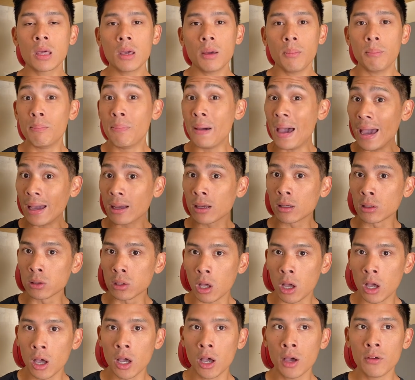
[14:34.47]
bag
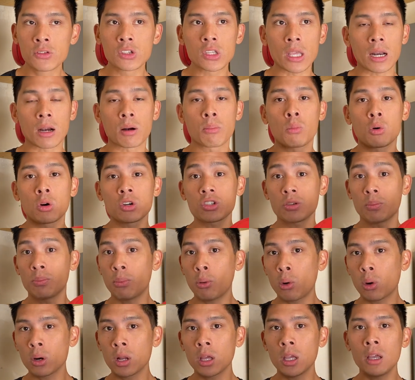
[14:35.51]
gloves that are more
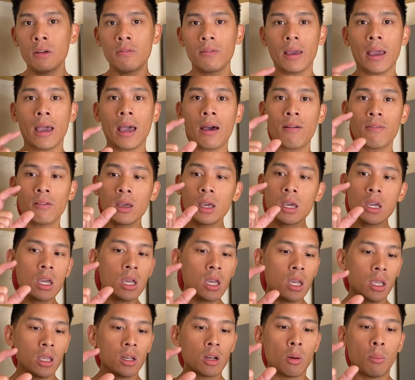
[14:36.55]
supportive and have,
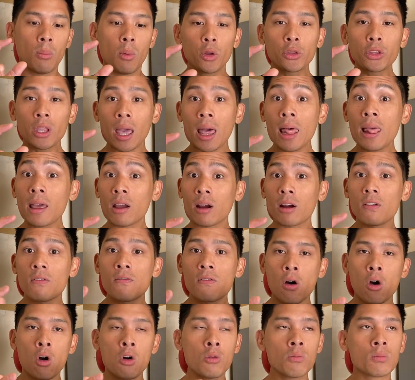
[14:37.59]
you know, multi-layer
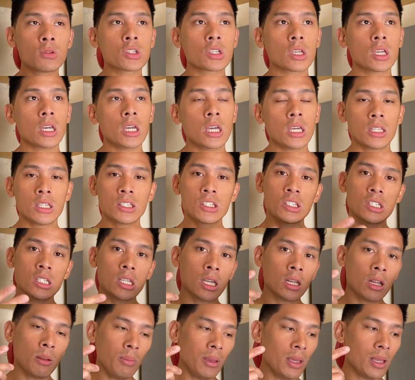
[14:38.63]
foams, this is
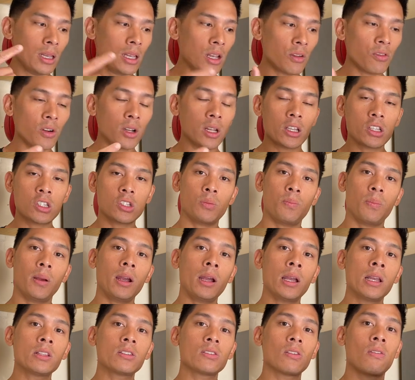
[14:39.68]
going to be a different
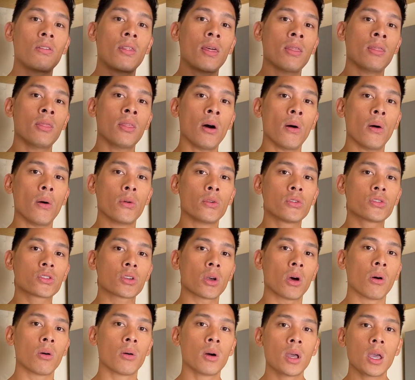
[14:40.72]
experience than those.
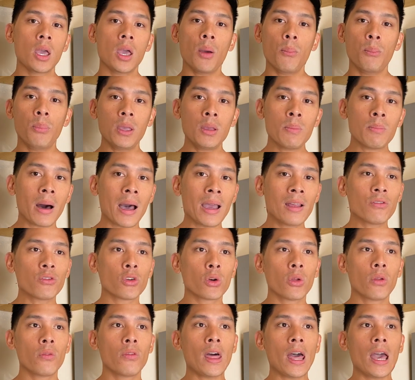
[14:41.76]
So be
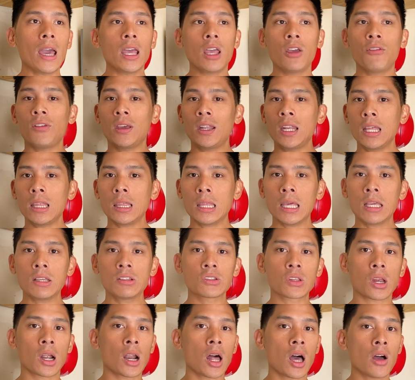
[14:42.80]
mindful of that. If anything,
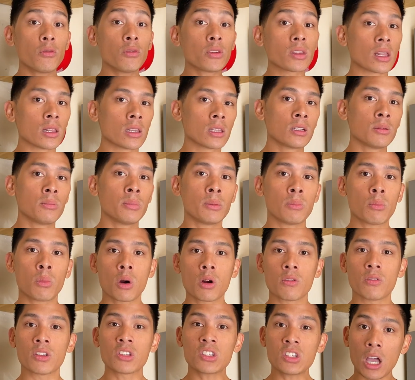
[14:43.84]
start off with a little bit more
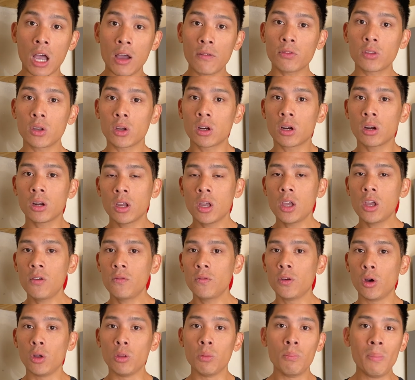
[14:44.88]
of a softer
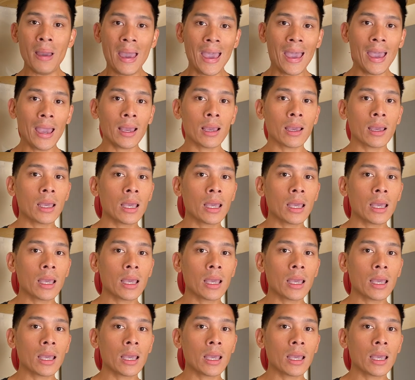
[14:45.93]
filled bag.